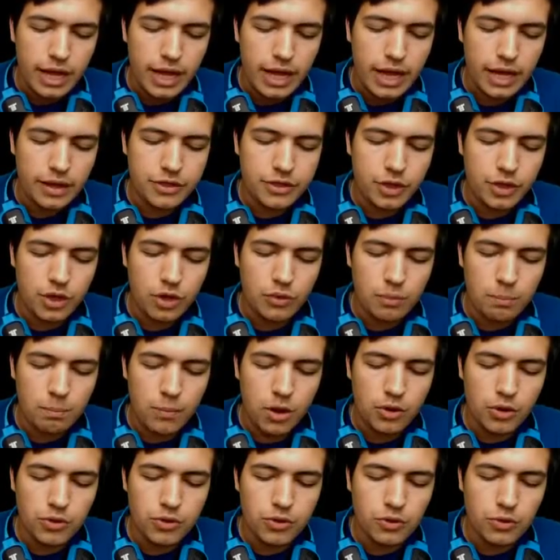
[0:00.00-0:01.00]
The
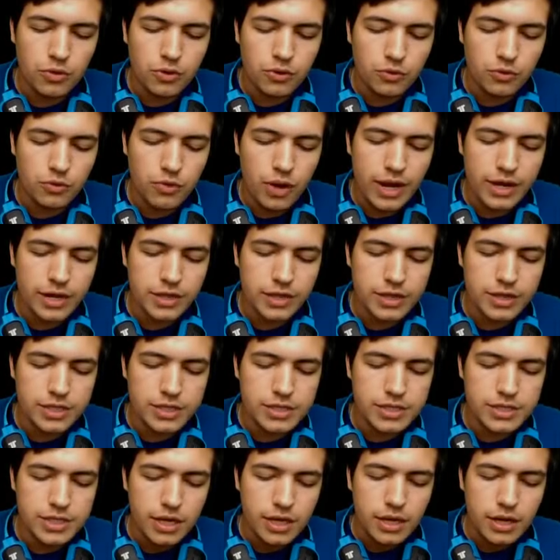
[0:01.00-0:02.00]
model, the
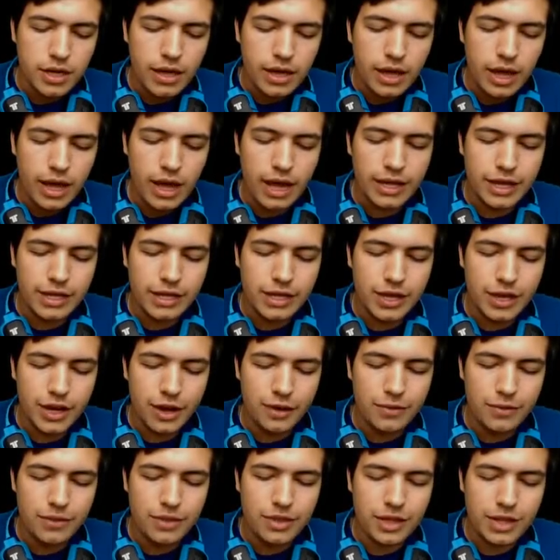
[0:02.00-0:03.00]
renders,
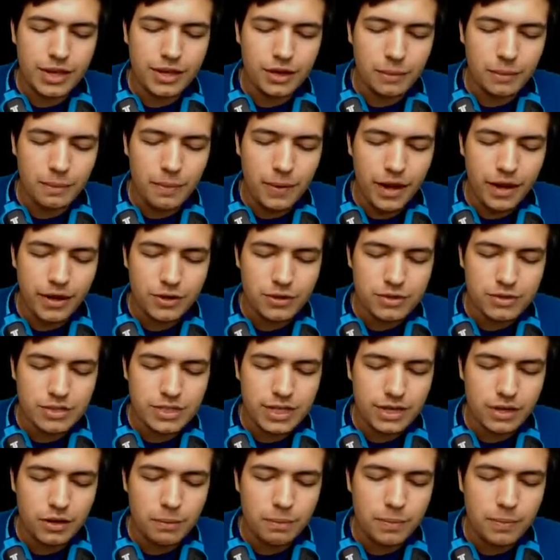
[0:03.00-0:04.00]
the little
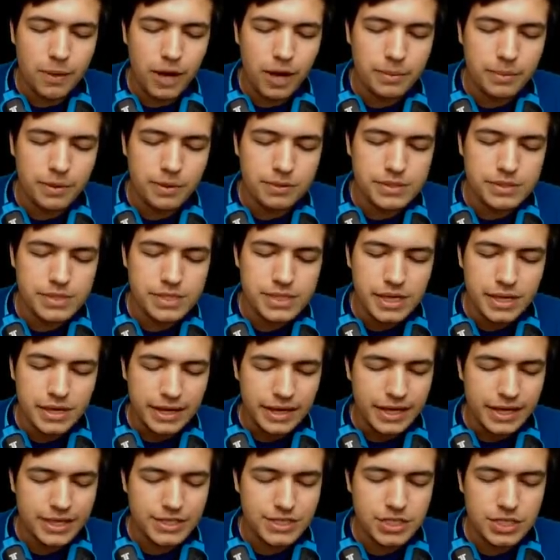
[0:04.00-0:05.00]
particles, the little bubbles.
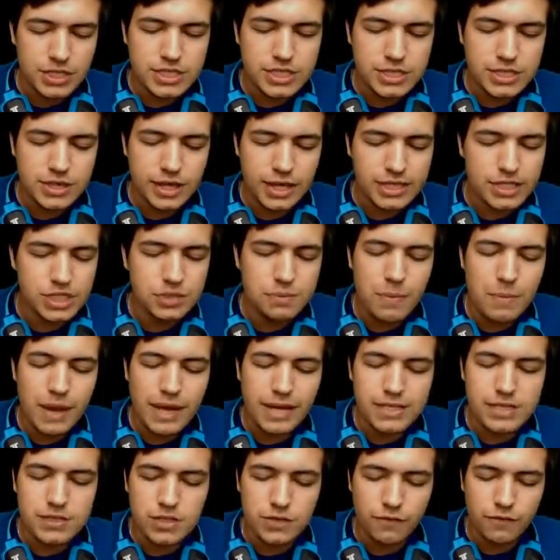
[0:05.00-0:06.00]
It just
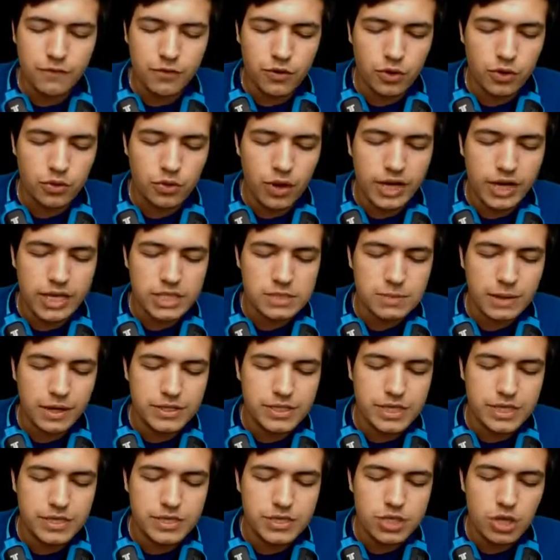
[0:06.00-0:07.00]
makes for a great
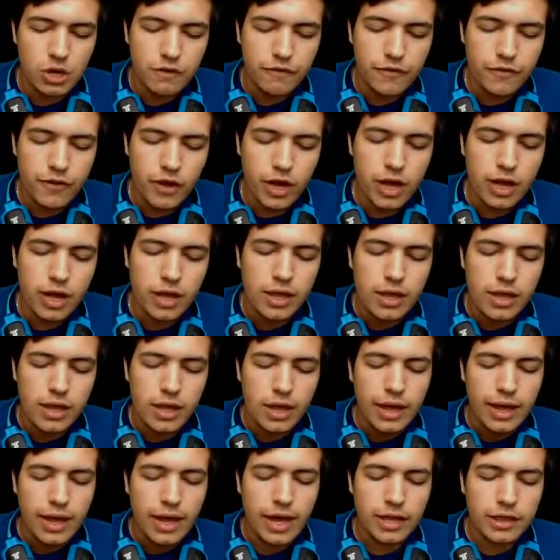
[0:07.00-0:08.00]
experience. And so far,
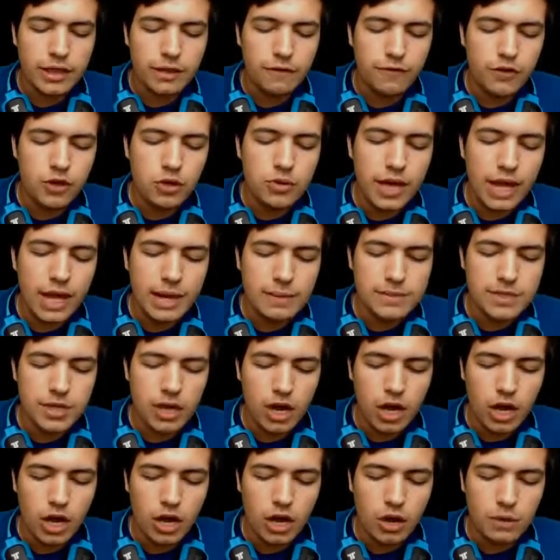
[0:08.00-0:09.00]
the few games
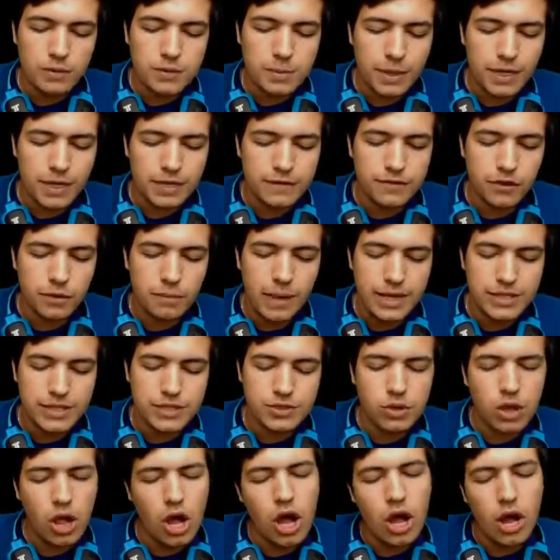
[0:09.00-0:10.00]
that are optimized for
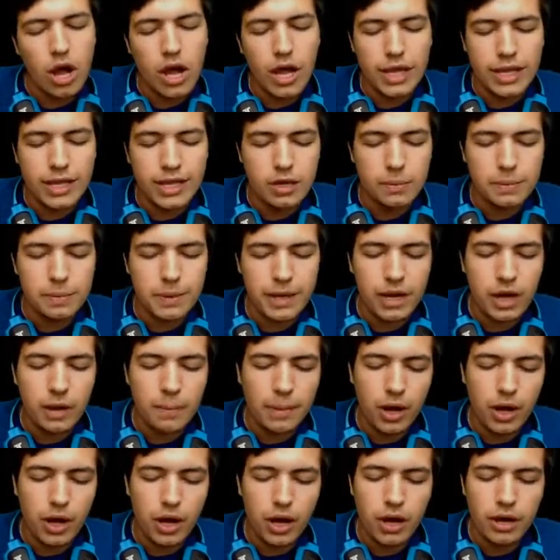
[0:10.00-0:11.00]
Metal are a little bit
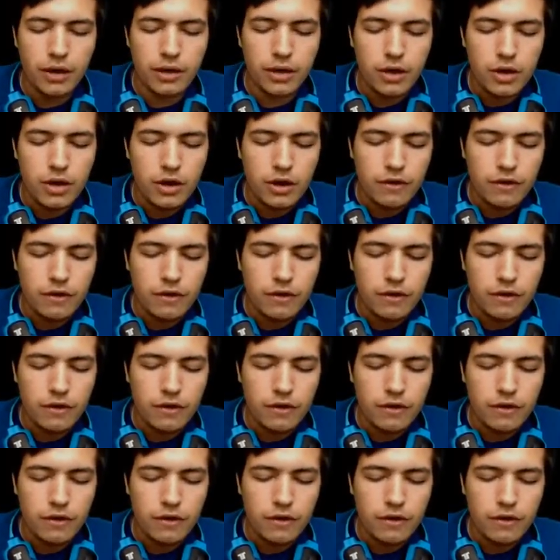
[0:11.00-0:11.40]
apart